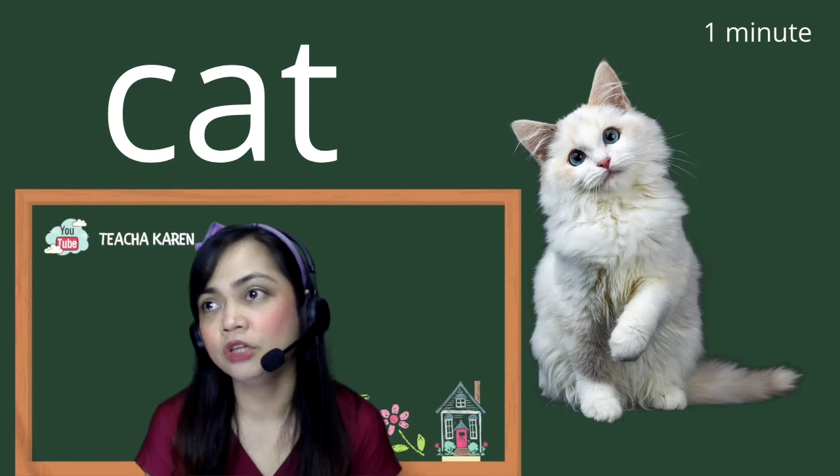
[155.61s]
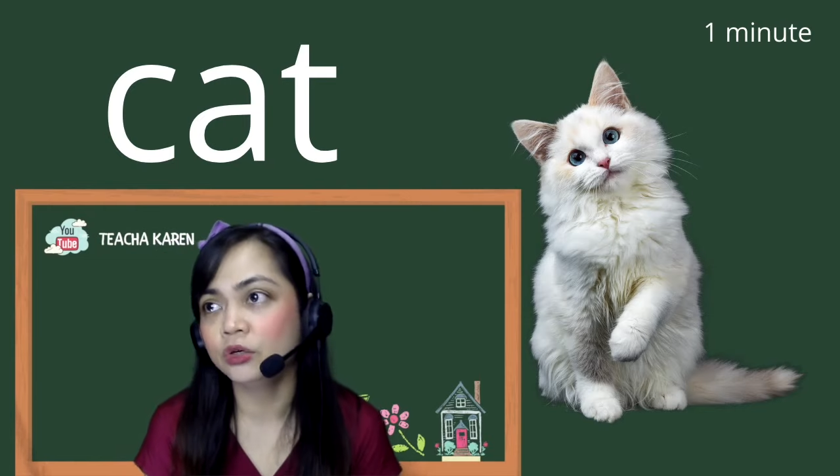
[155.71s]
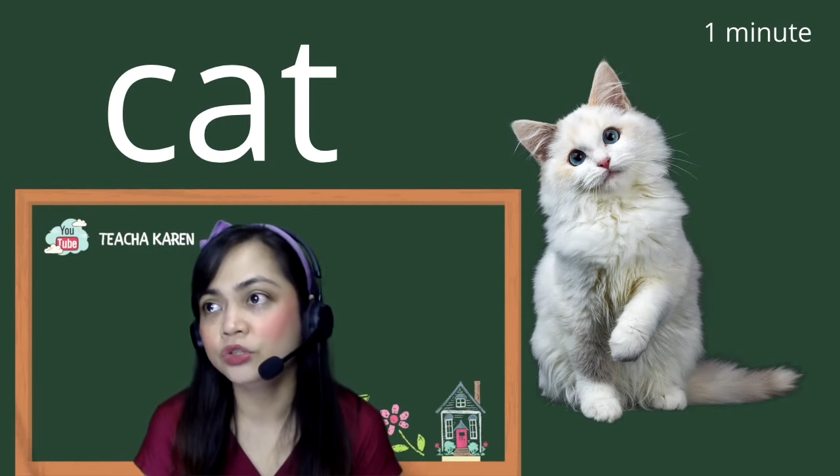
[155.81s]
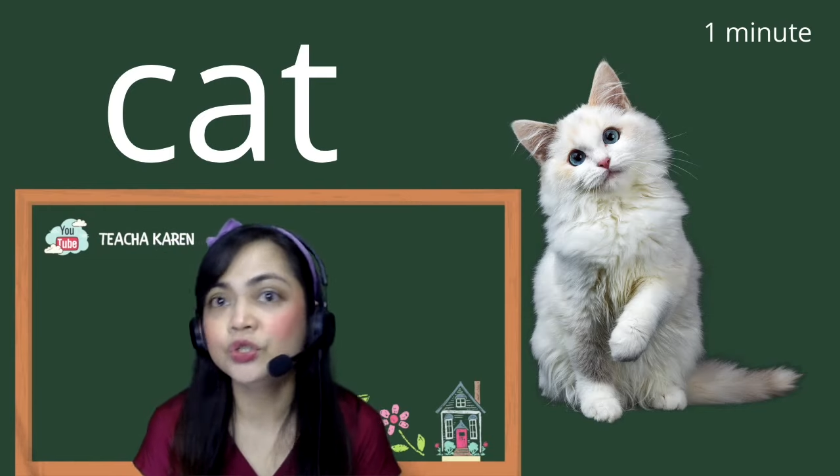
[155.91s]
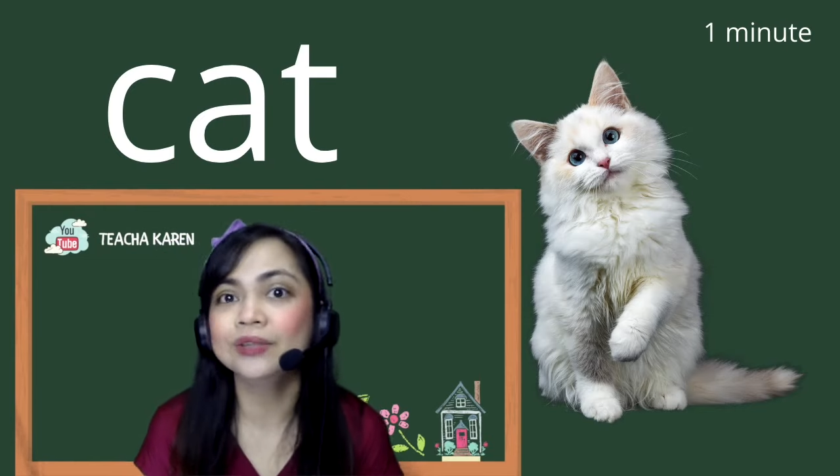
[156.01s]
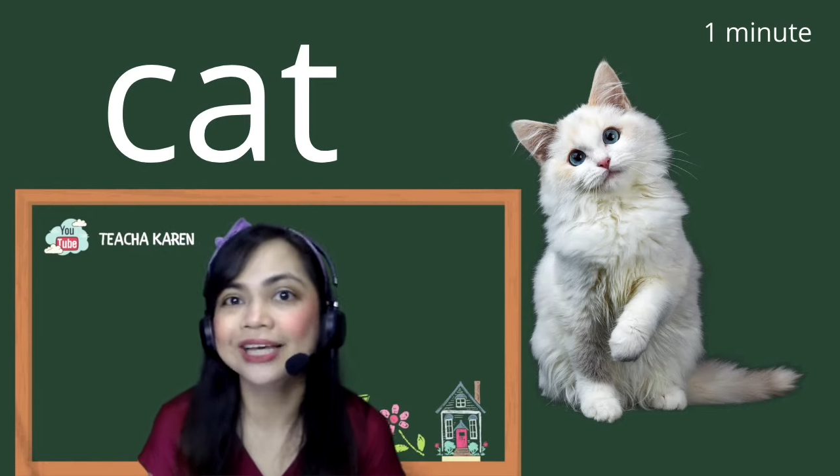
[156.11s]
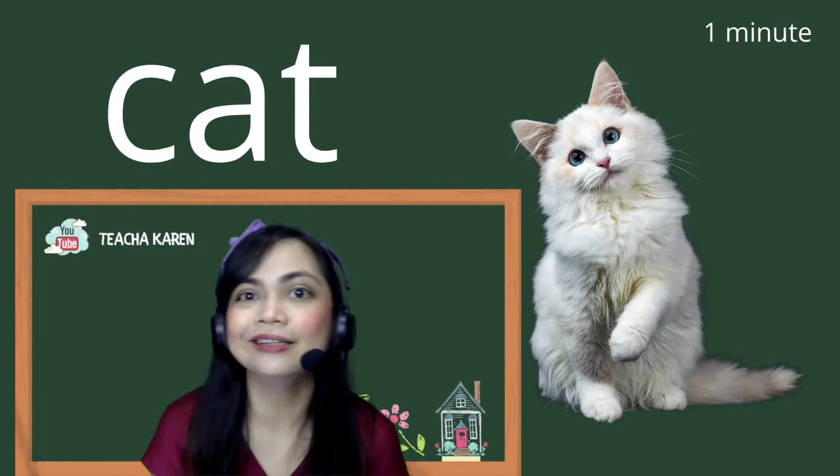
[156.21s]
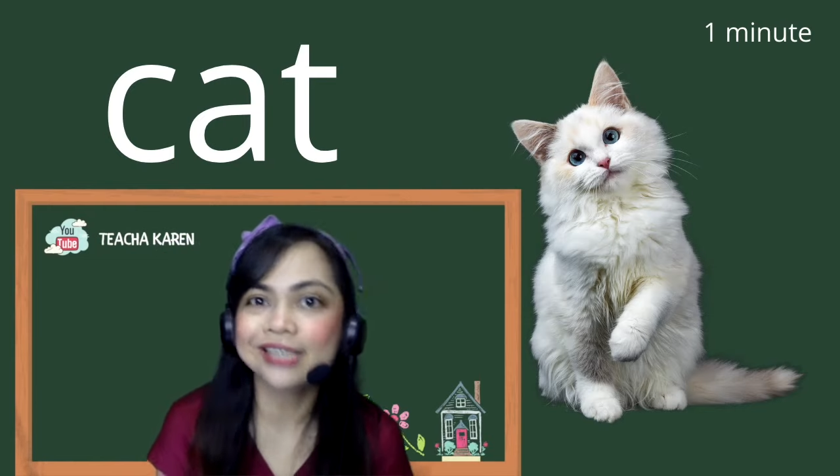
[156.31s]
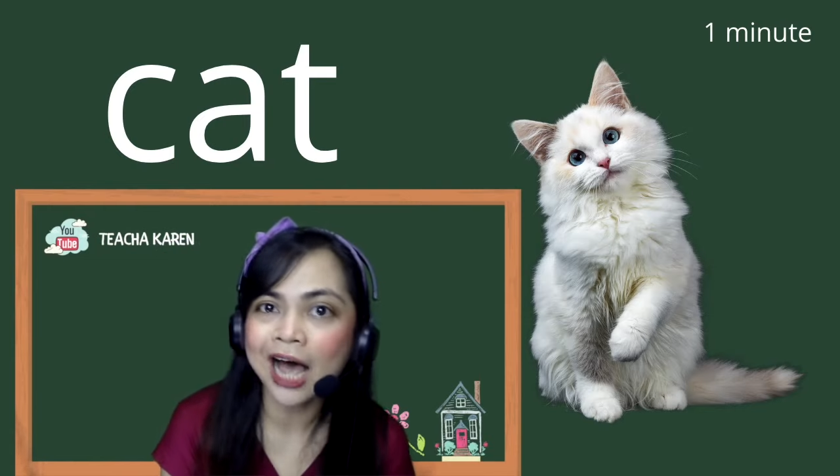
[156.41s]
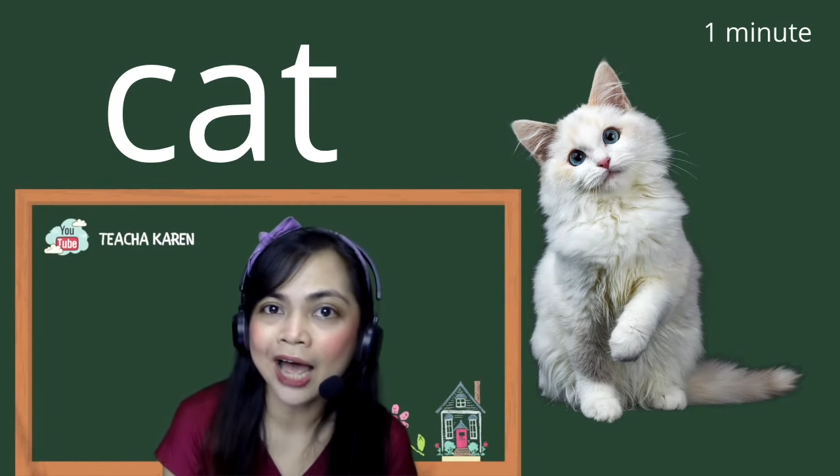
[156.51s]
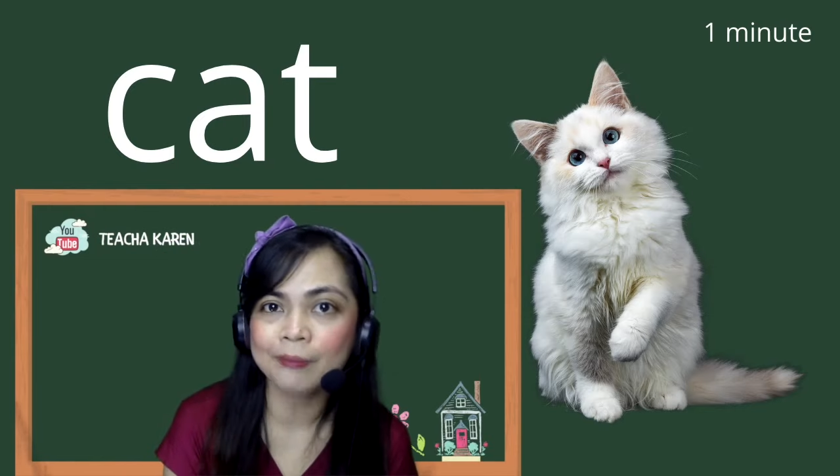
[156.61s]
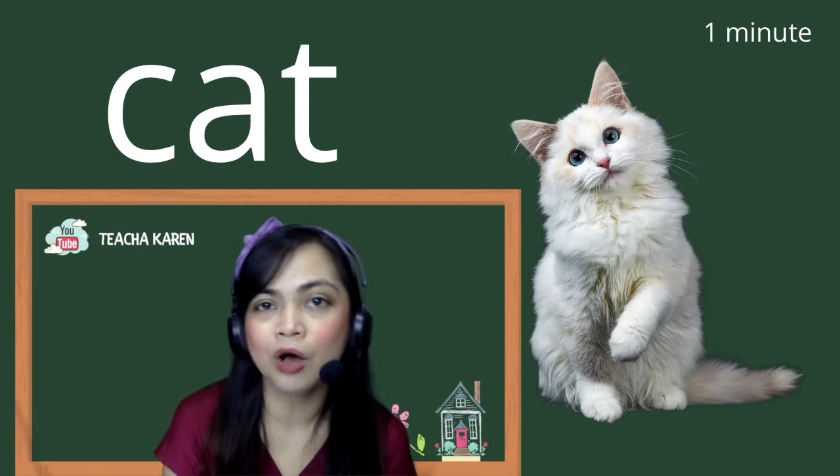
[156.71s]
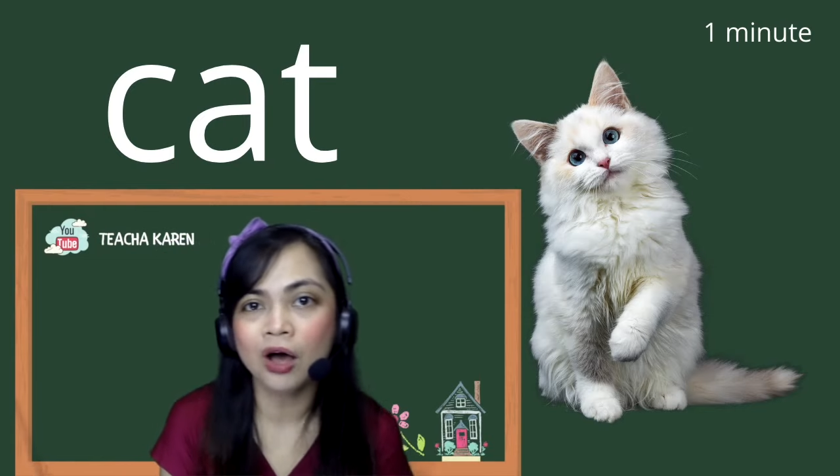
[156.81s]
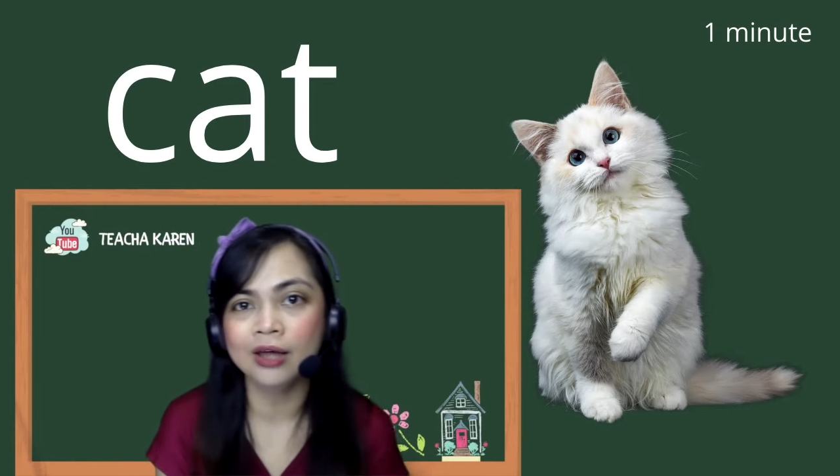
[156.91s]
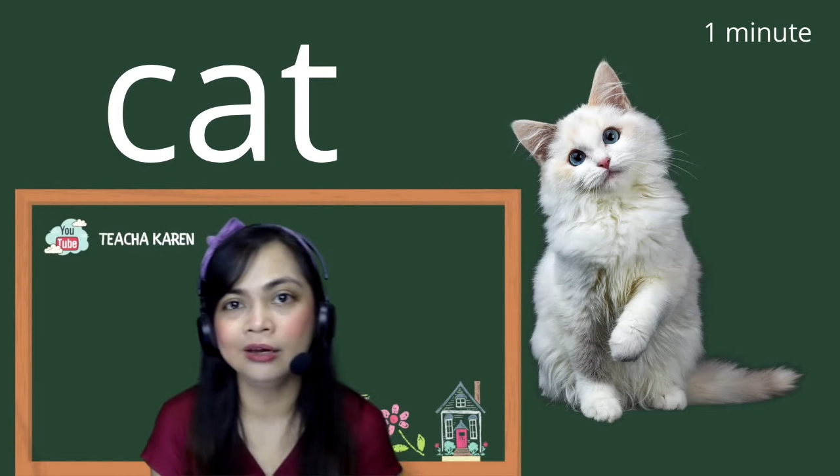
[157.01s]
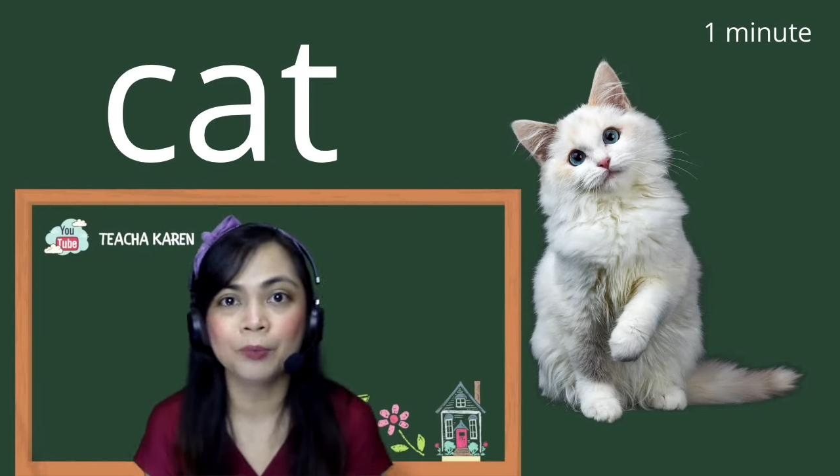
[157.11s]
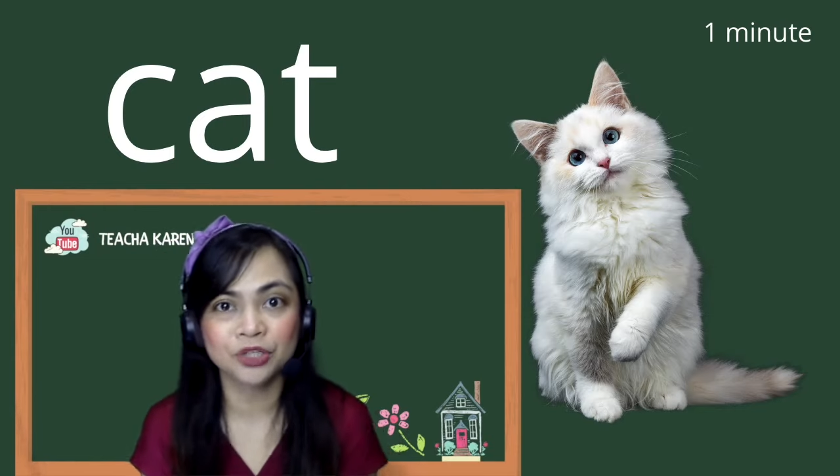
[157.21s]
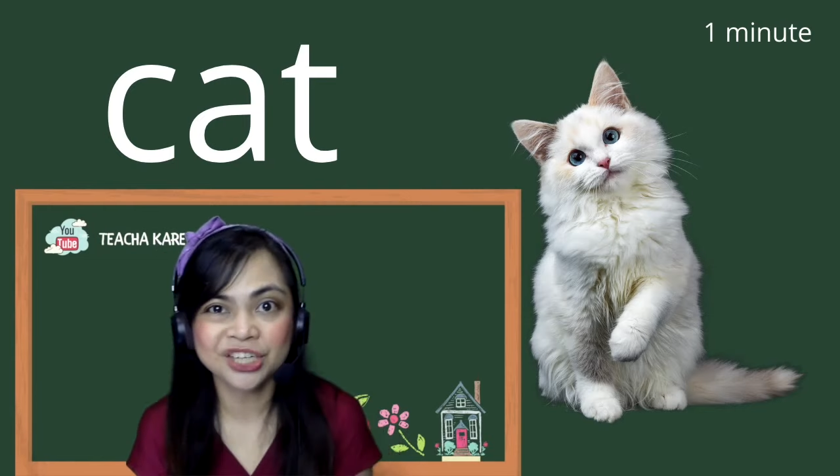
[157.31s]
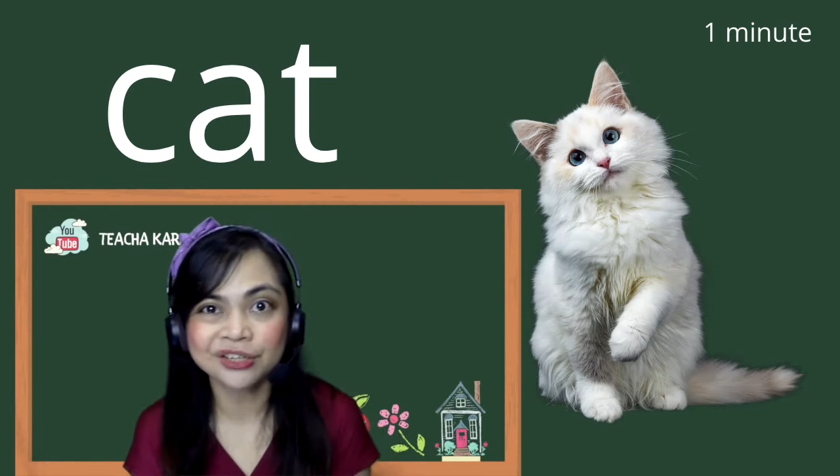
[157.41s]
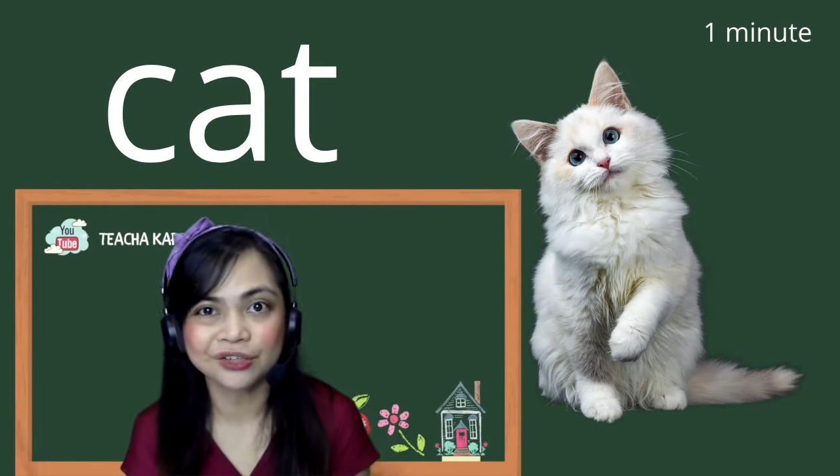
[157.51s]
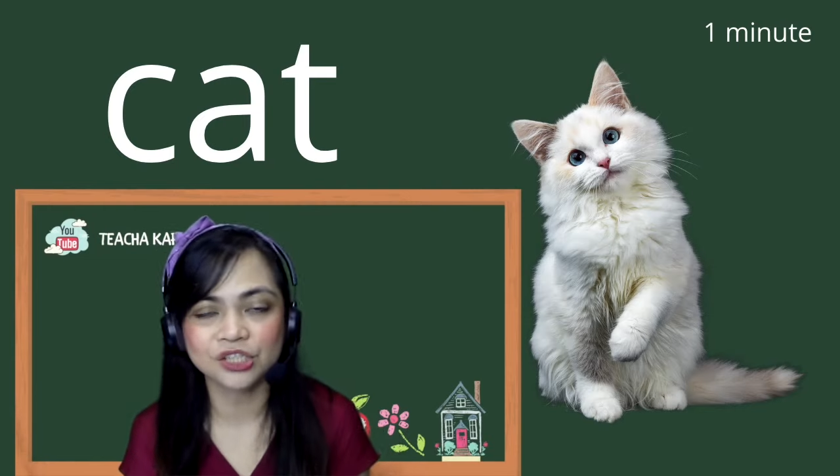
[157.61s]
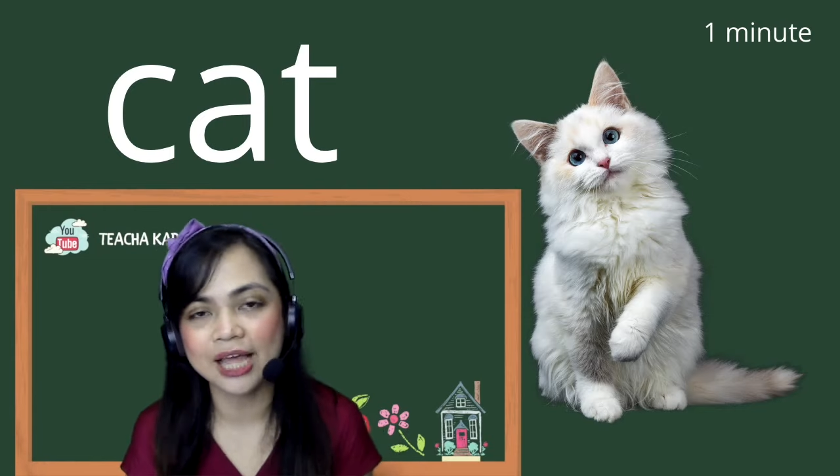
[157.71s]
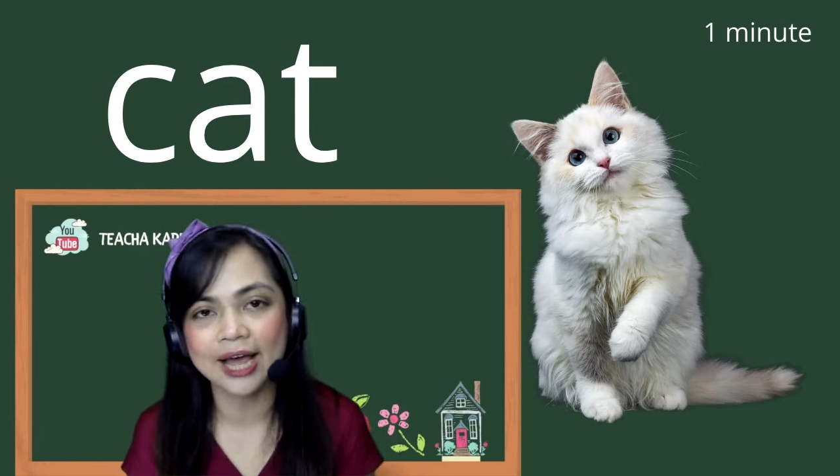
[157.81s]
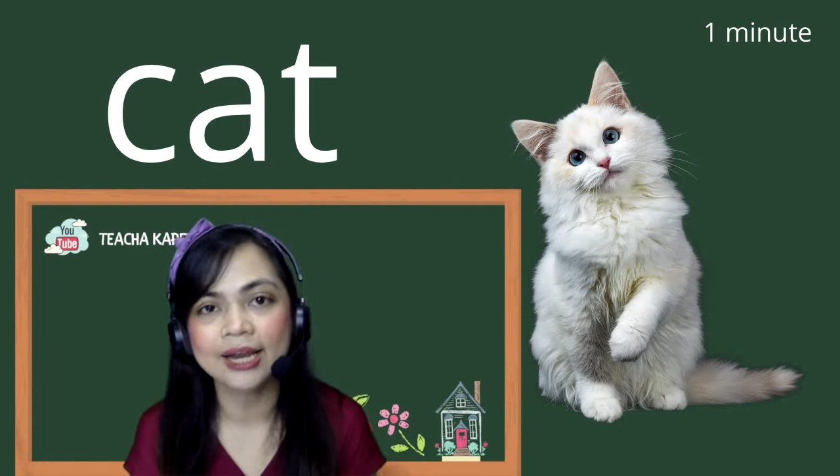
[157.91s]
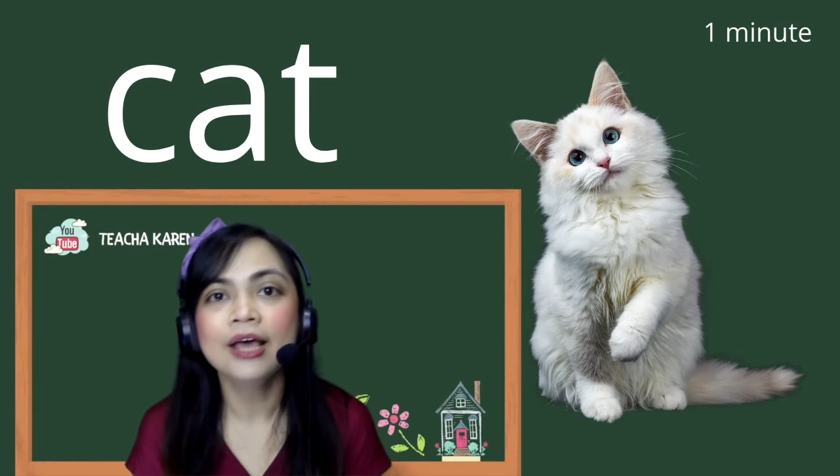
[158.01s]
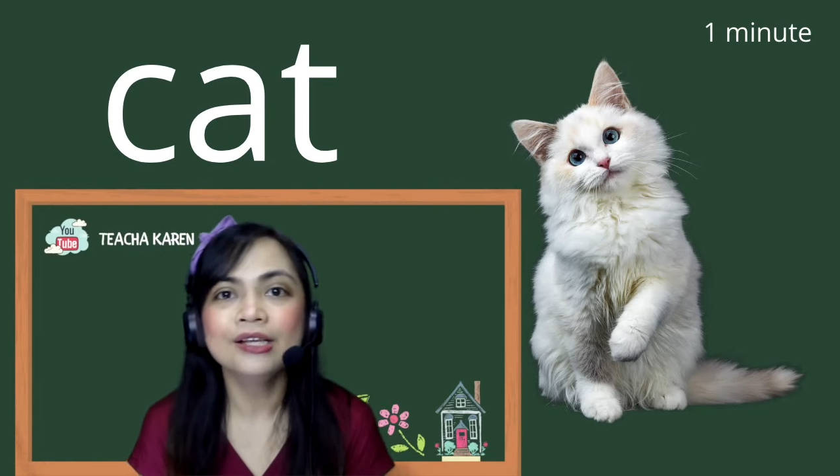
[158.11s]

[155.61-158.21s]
you know, too little time on a particular slide.